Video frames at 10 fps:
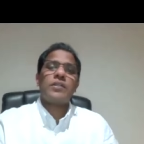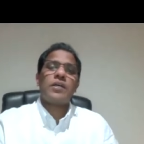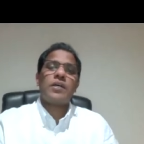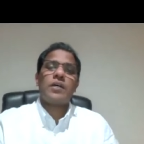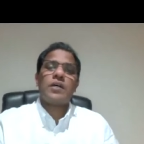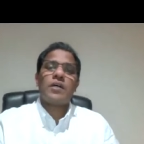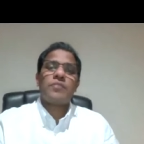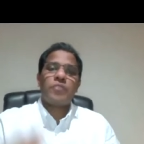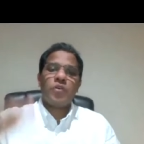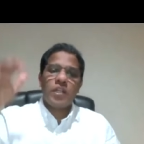uh, a
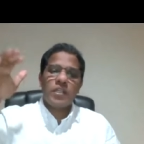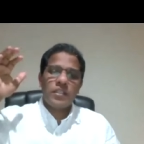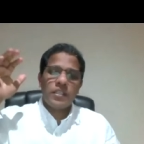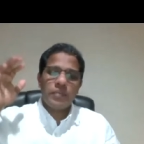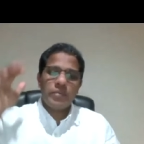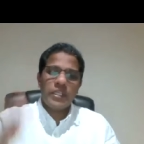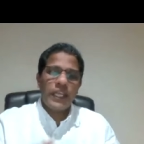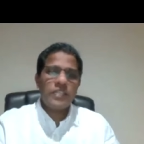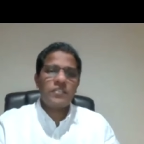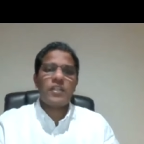fallen I mean,
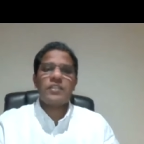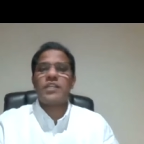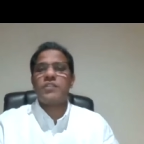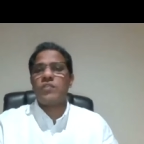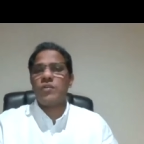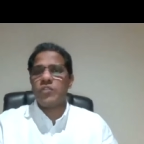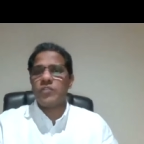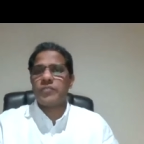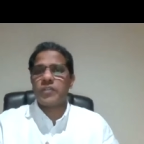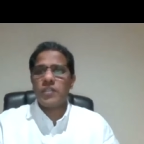angel that is
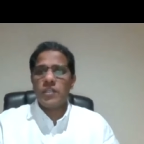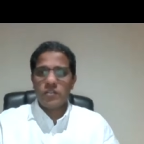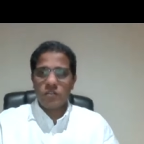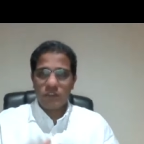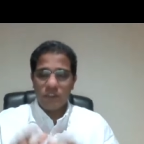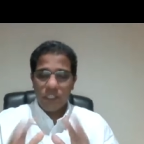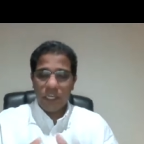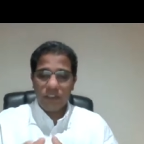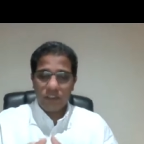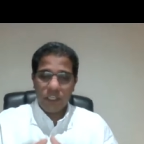Lucifer. So
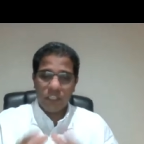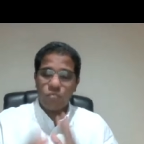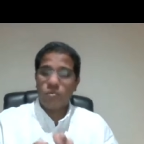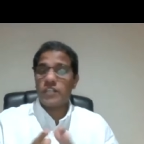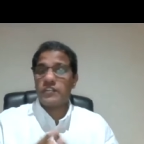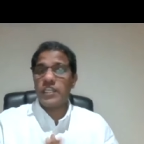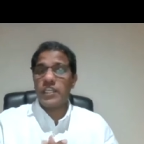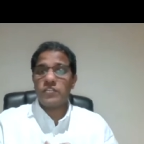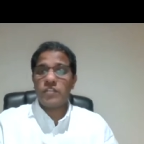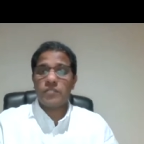that, that was the
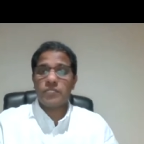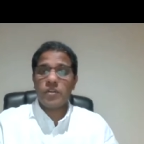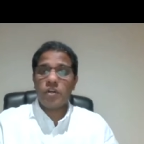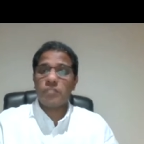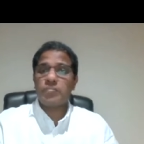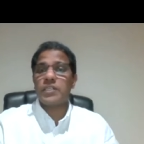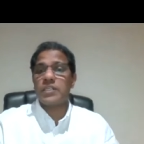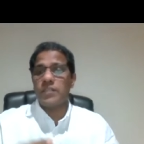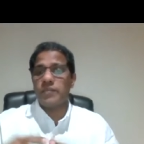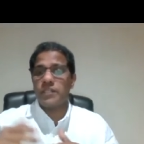angel of God, but
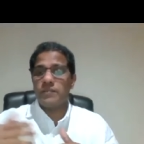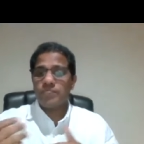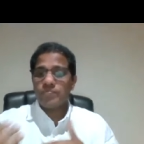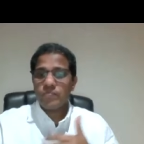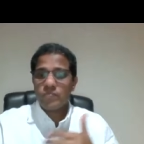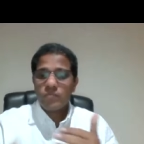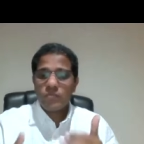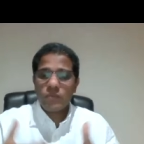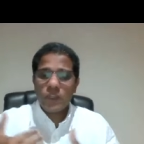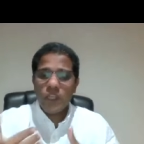even
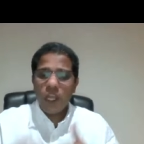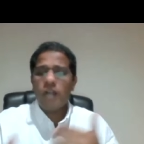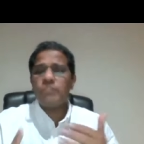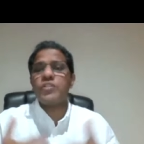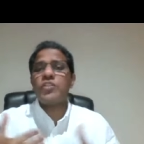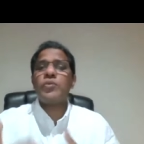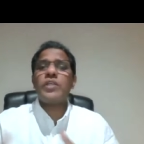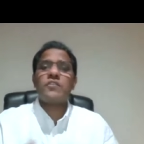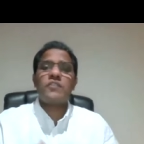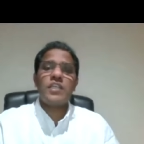after
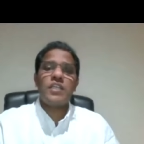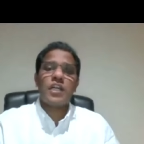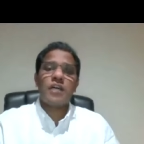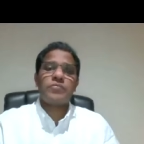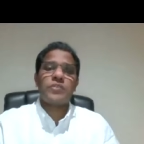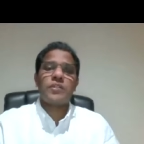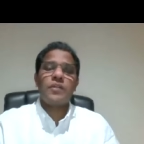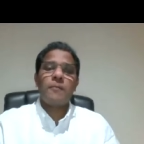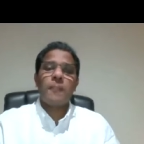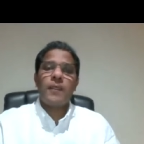doing sin and after
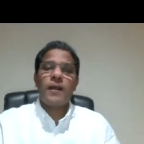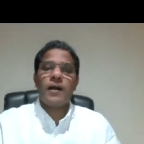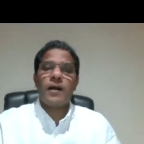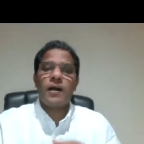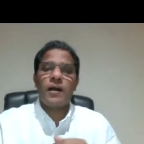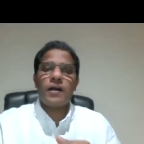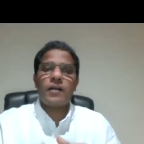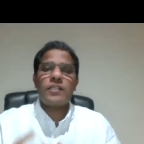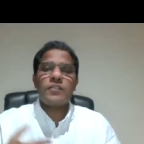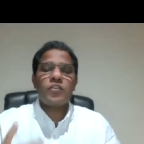uh,
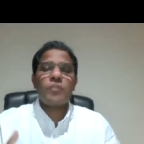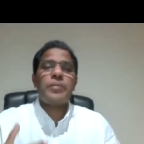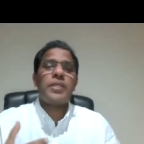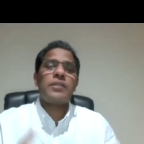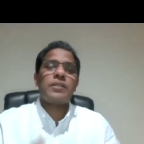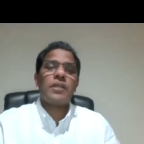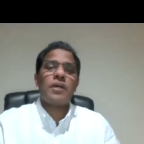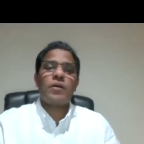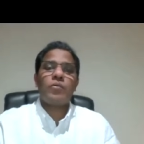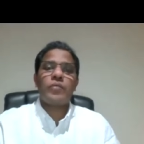uh disobeying
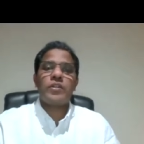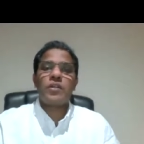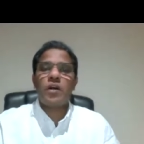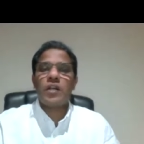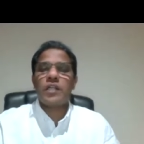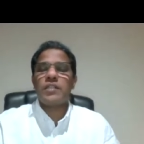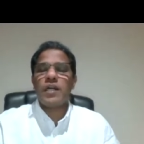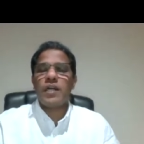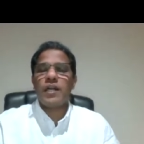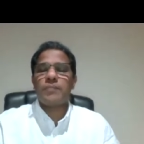uh, with God and
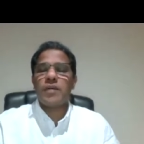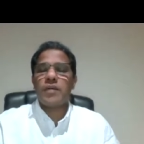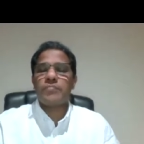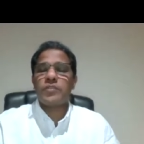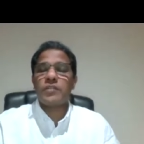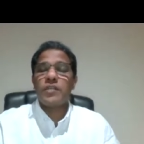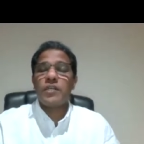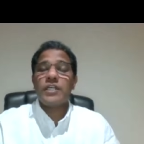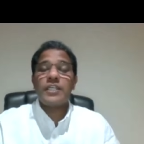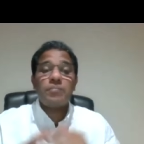uh, after
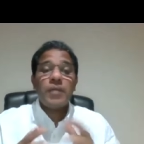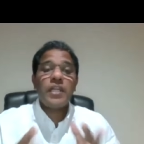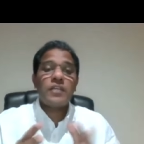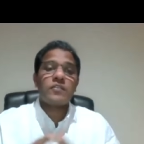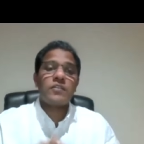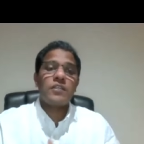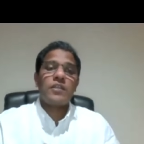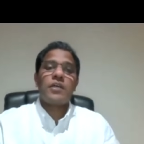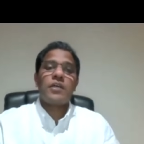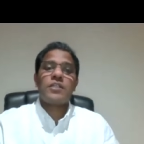rebellious,
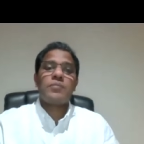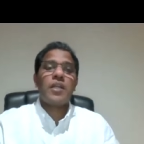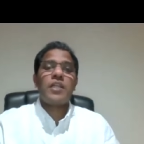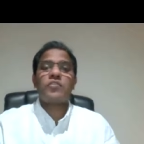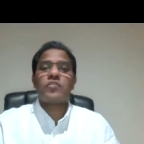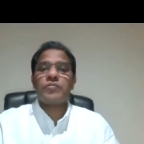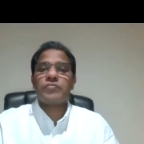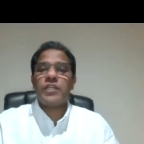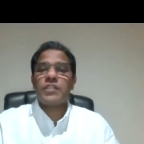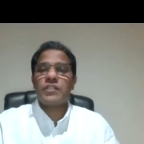rebellious of
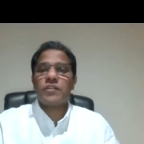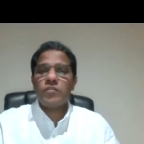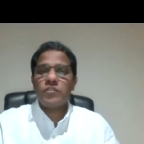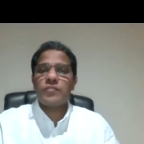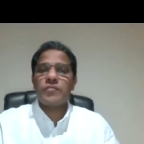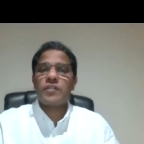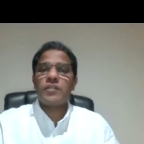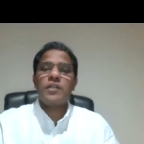that Lucifer,